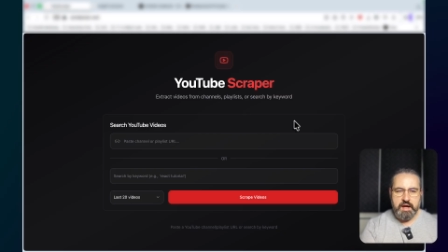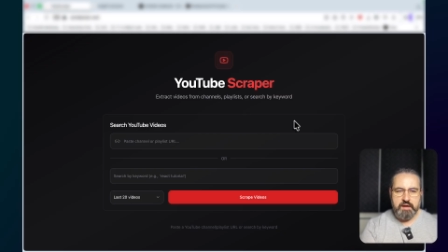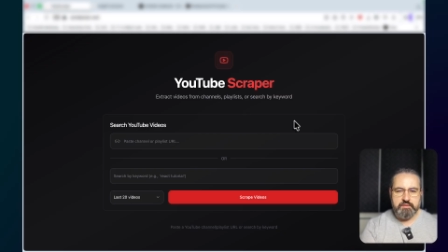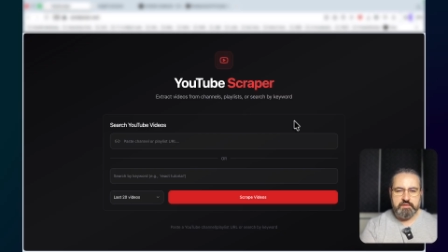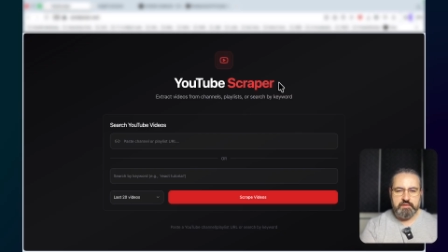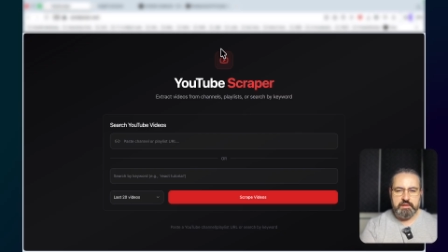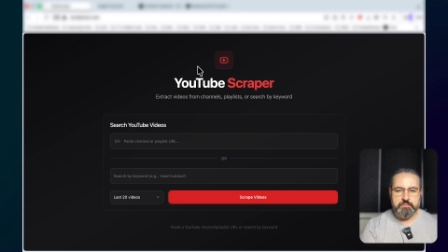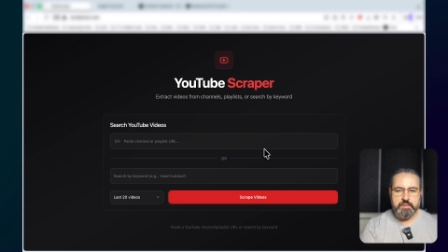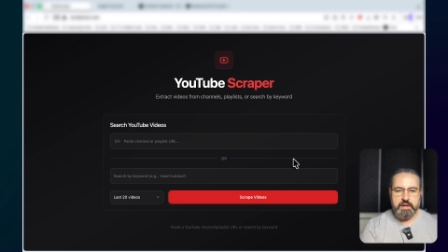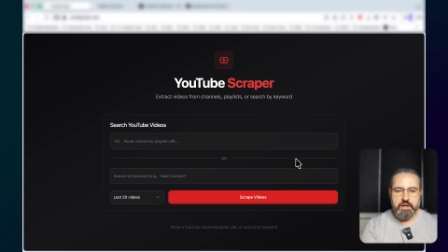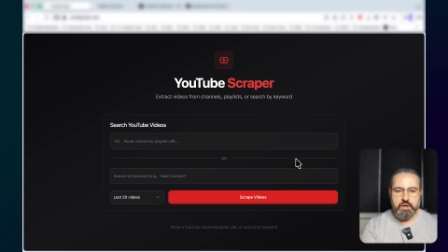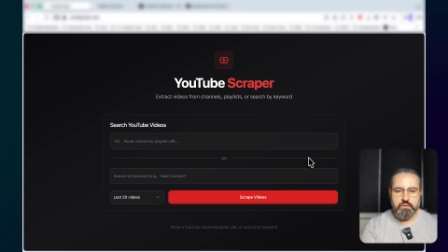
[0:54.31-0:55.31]
I've developed
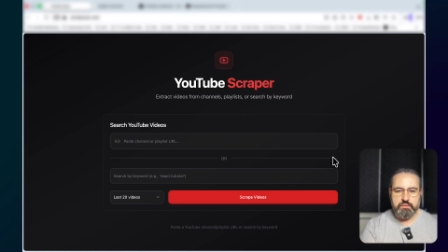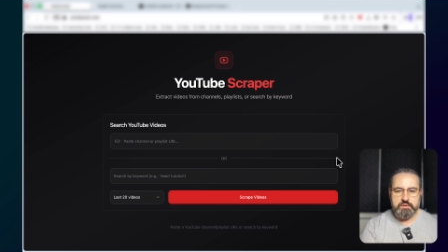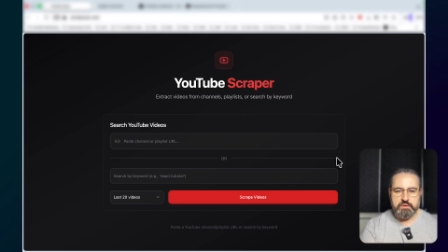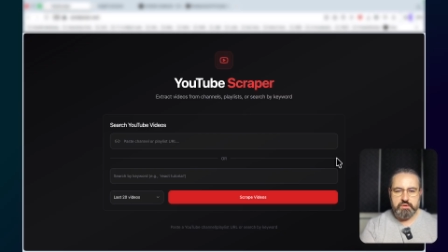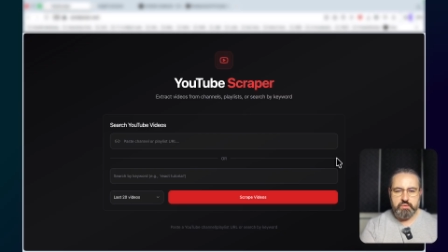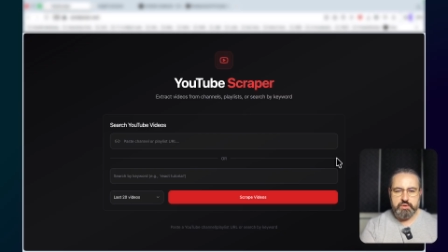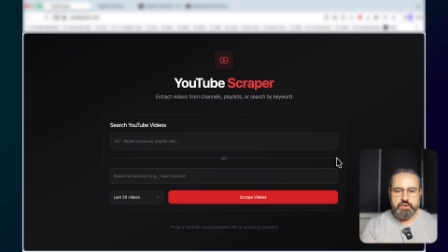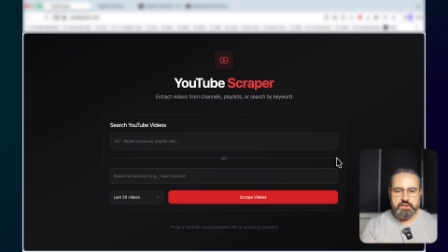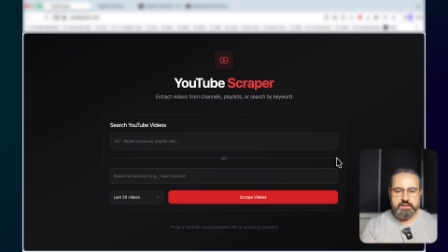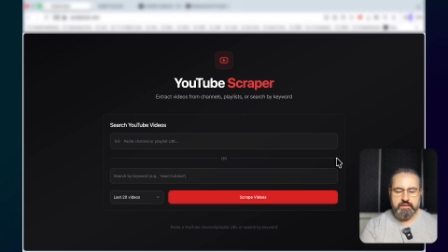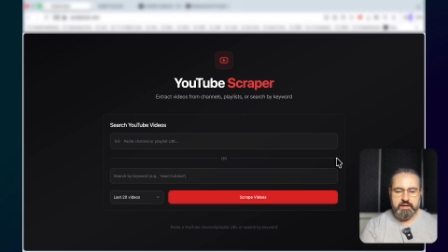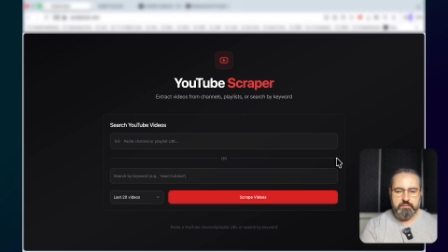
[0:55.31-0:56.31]
my own tool, which
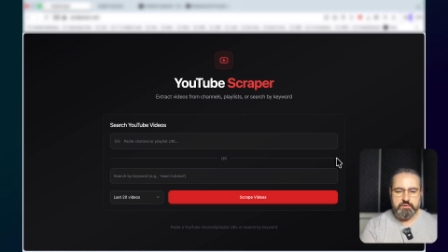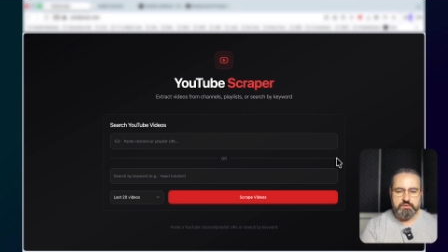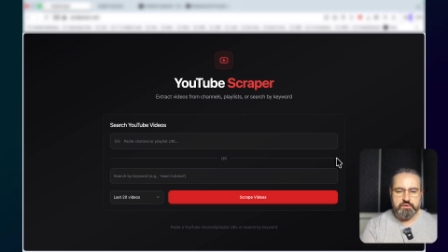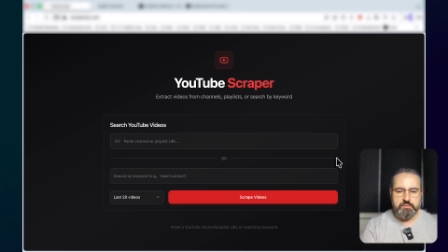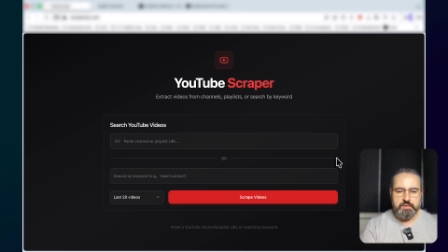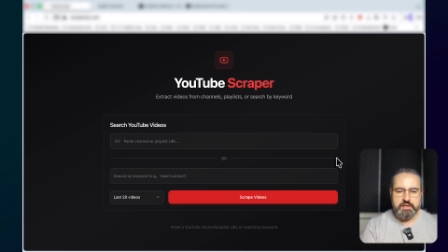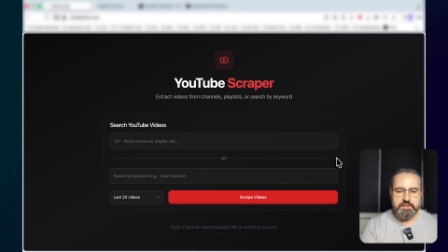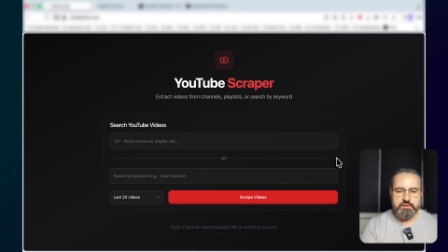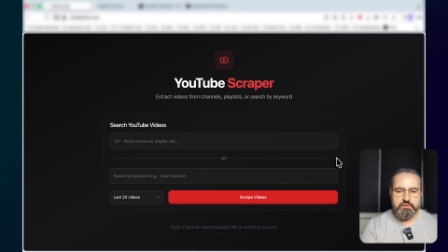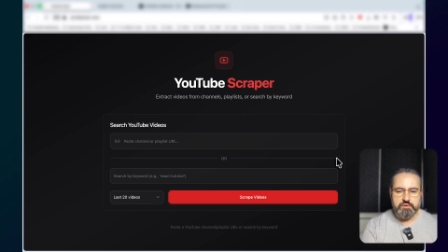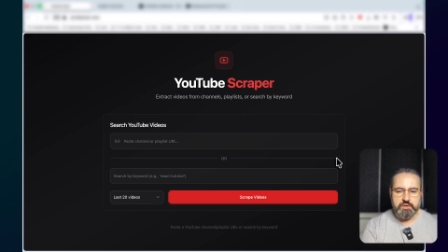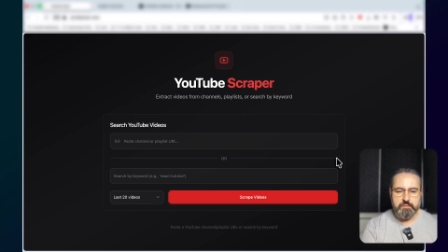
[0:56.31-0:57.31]
is available to my
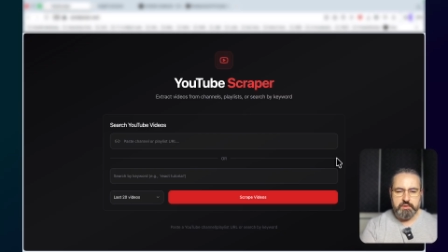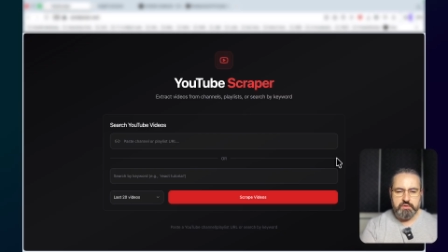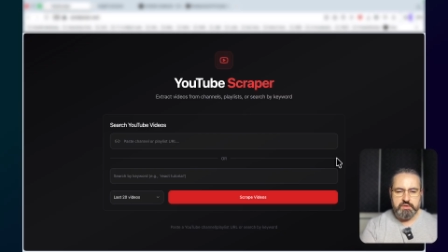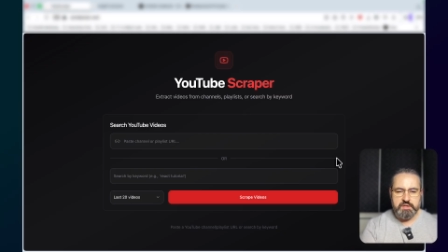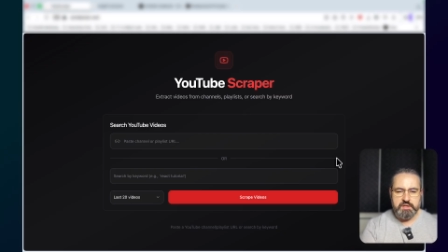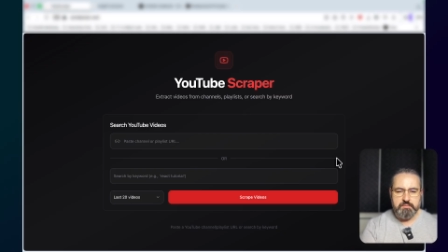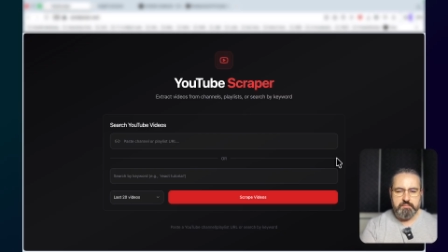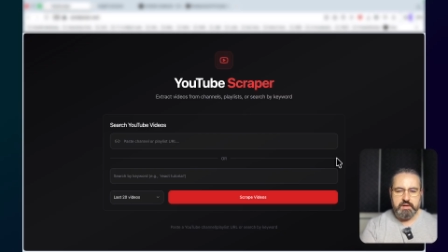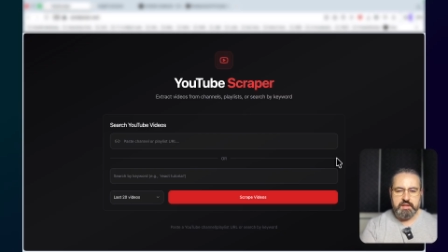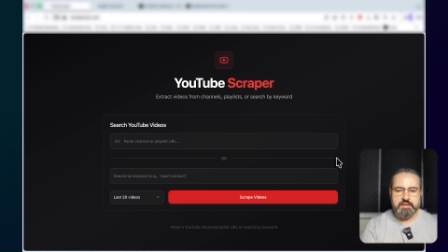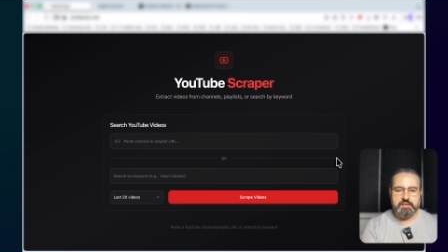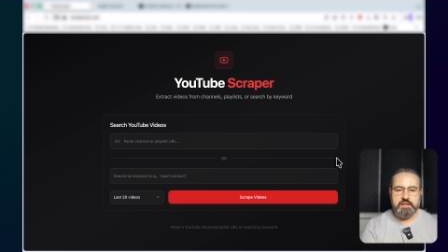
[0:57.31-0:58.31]
Skool community,
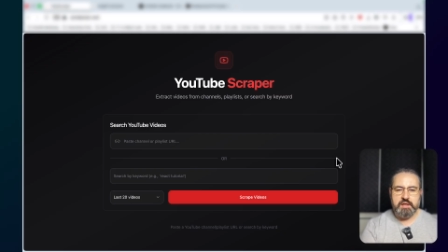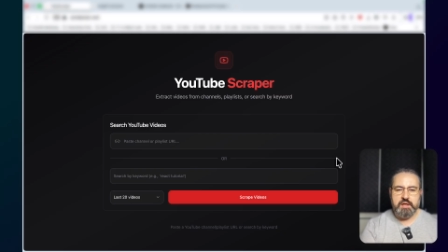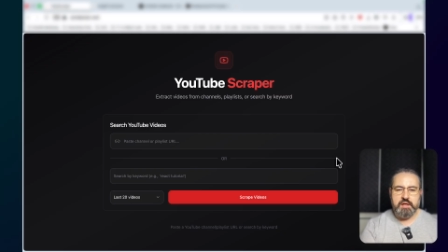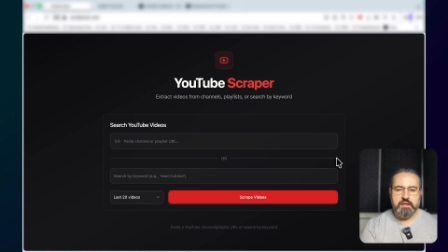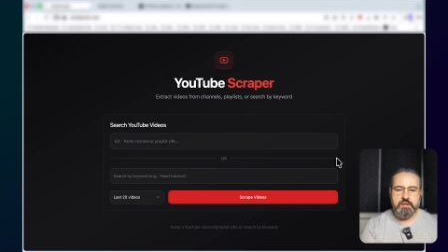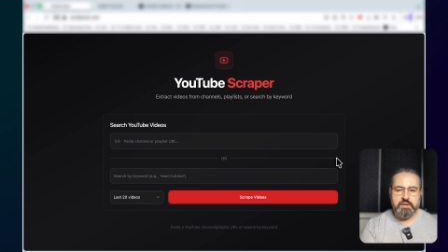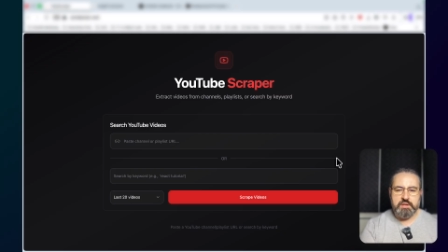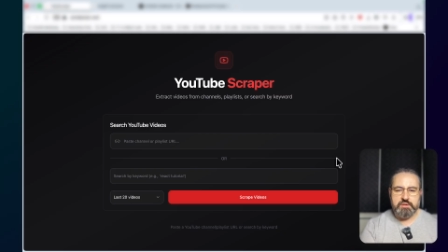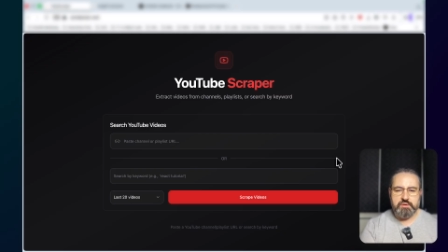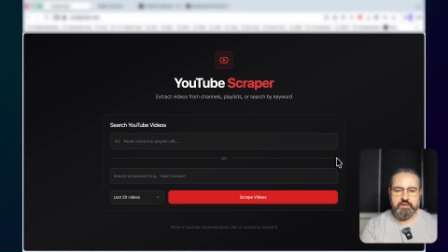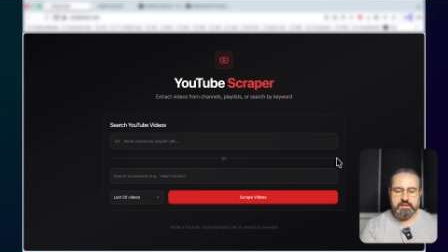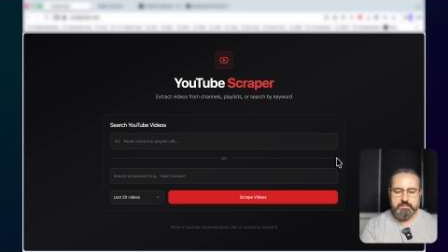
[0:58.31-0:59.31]
but you can
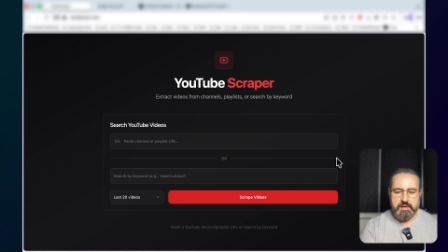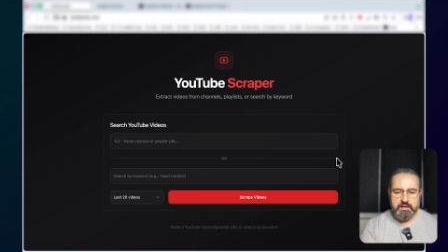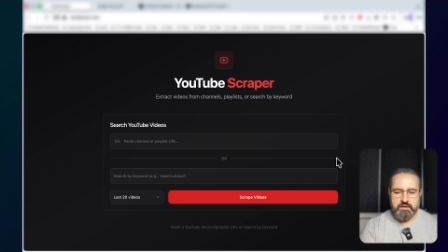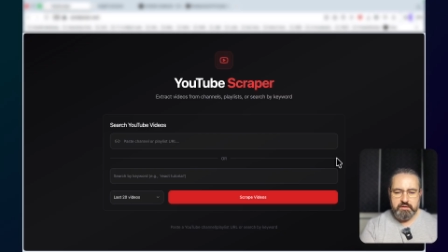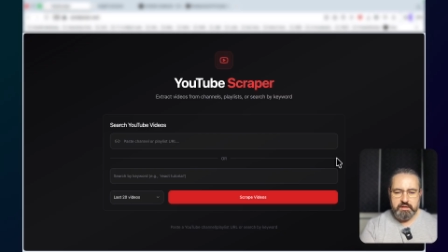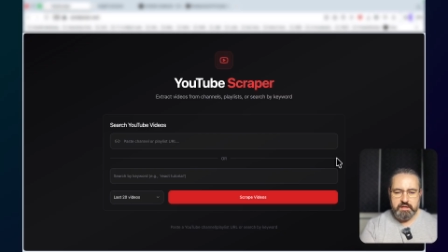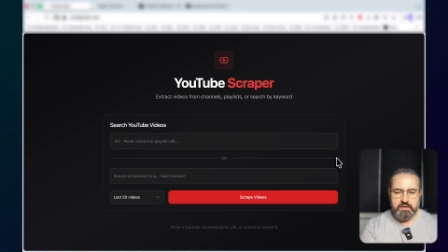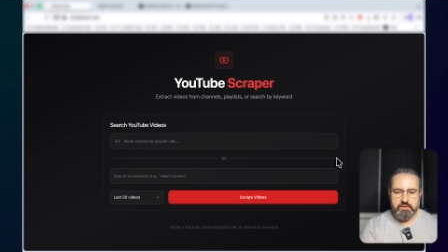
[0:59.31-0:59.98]
do this manually.